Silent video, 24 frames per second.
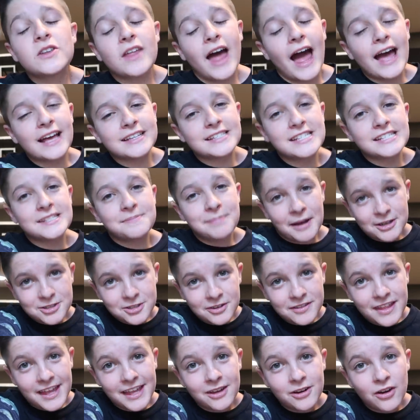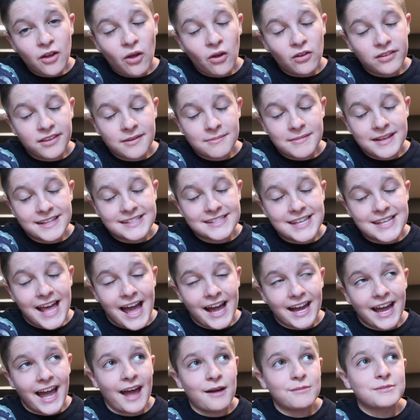So that is a special thank you to Ultimate
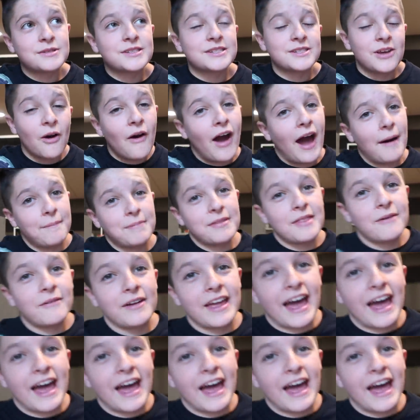Sack. I'm so happy that